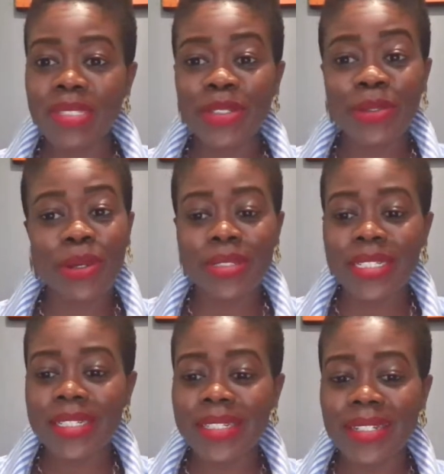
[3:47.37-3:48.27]
Still cold
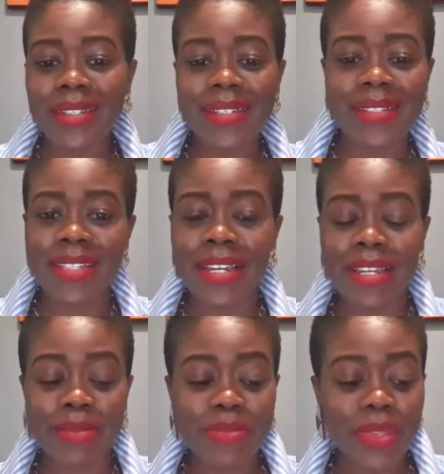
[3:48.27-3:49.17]
in DC. It's a
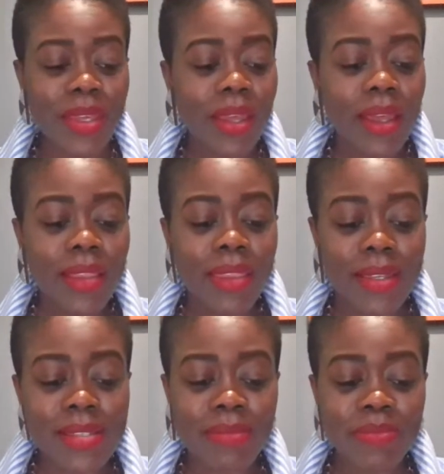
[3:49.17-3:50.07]
shame.
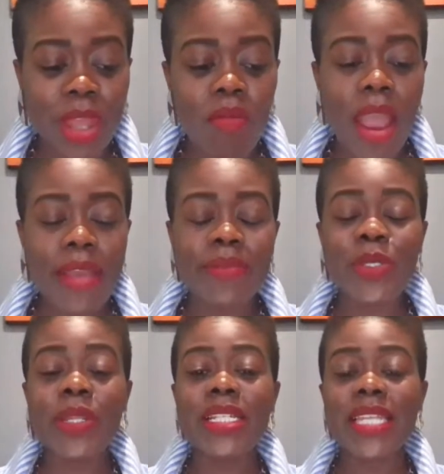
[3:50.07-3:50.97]
Listen, all right.
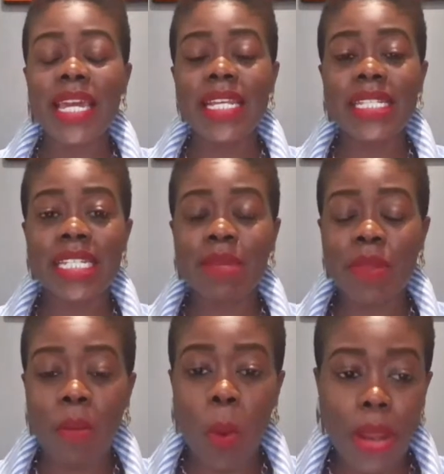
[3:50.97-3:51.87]
So let's get into tip
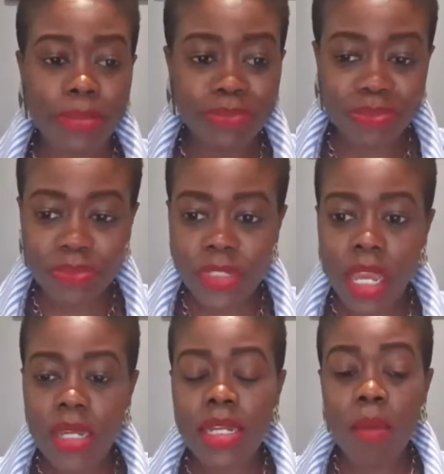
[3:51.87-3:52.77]
number 1.
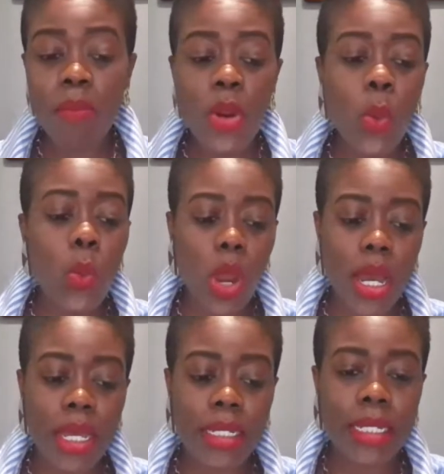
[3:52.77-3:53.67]
Number
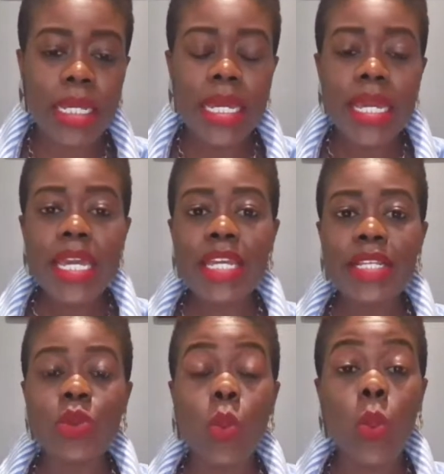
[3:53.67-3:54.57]
1
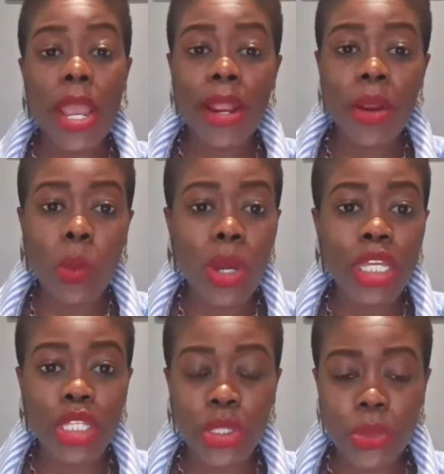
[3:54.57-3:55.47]
is wear
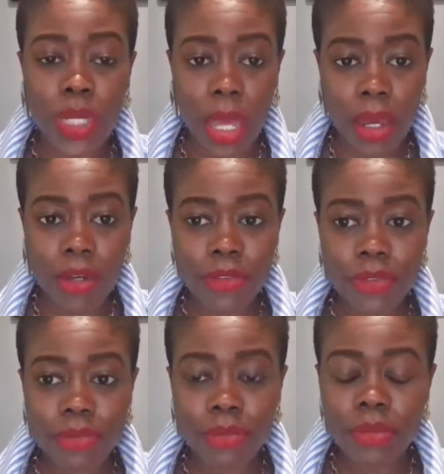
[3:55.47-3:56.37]
what you love.
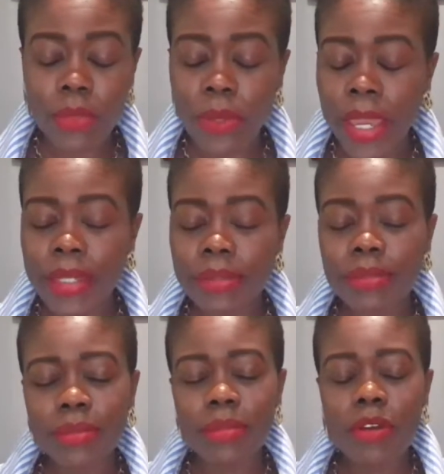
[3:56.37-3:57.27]
Okay,
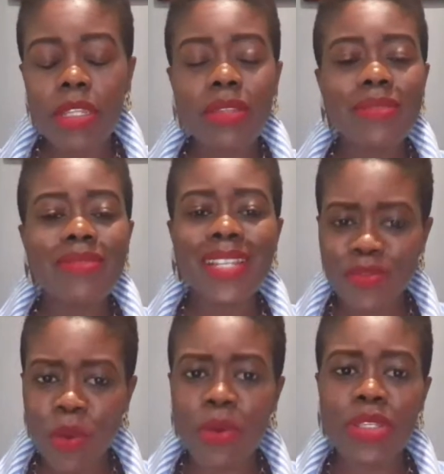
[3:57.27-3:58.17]
let's
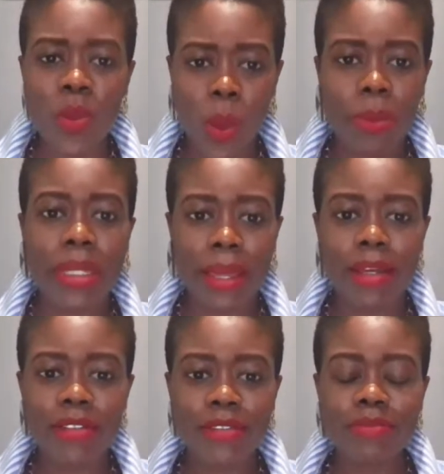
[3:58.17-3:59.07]
focus on what we love.
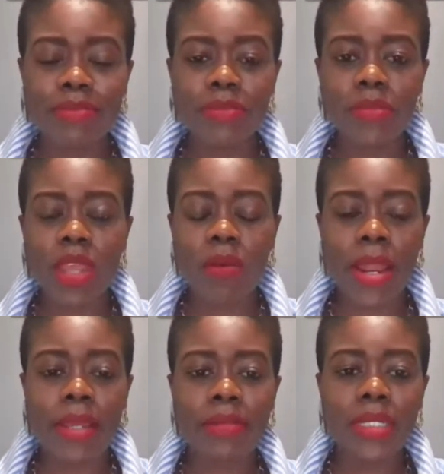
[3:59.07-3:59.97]
All
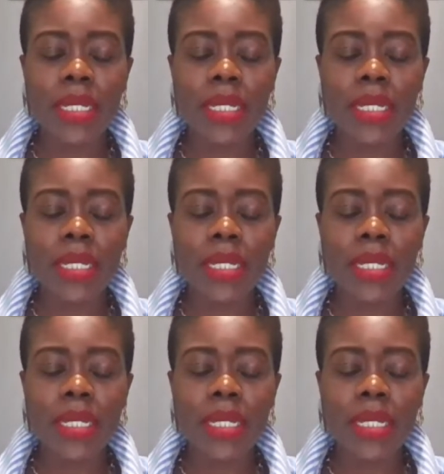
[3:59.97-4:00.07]
right.